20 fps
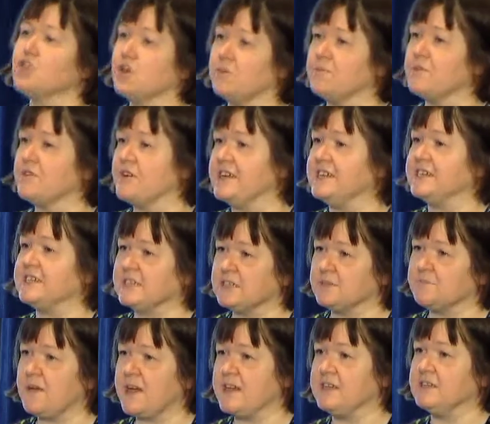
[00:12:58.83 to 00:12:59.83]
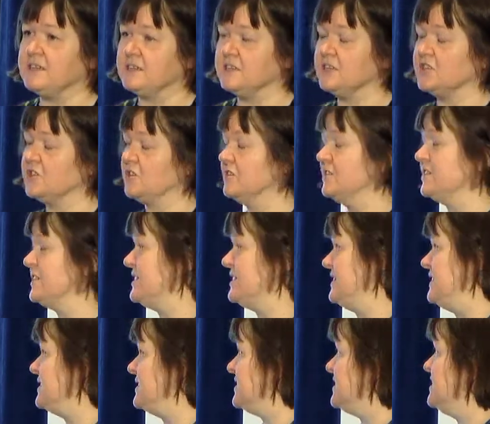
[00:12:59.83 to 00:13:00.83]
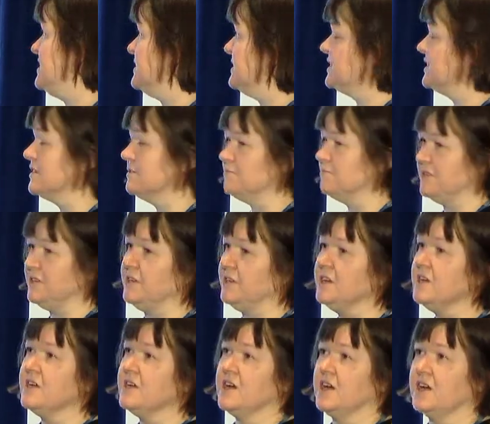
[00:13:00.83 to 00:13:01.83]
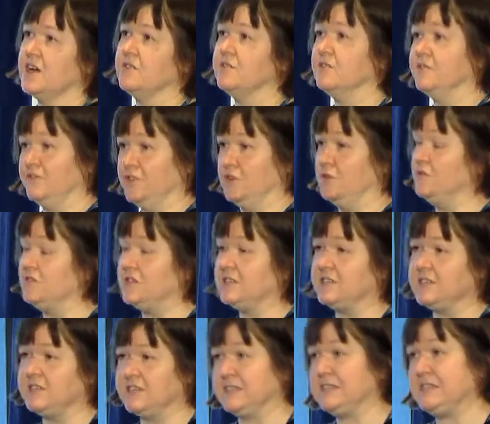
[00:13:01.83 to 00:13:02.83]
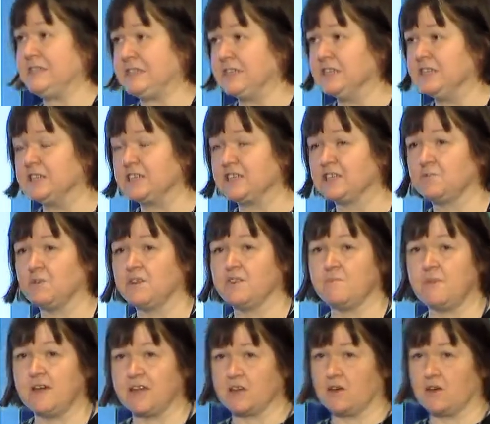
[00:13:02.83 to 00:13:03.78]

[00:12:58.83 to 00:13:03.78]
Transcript: operator dependent on CT and can be reviewed at a distance. One of my